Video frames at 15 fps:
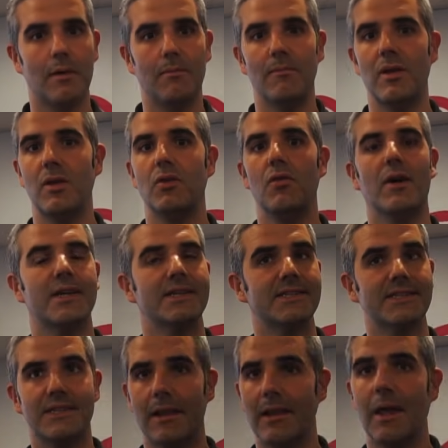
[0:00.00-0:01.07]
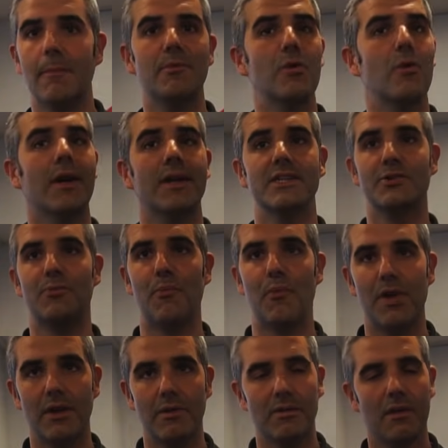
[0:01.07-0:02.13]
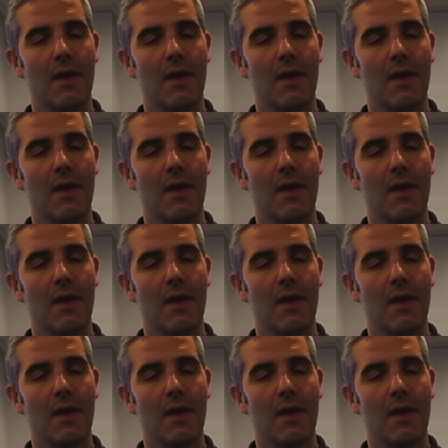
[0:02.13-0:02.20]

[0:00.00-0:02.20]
I mean, you can stand up, you can sprint.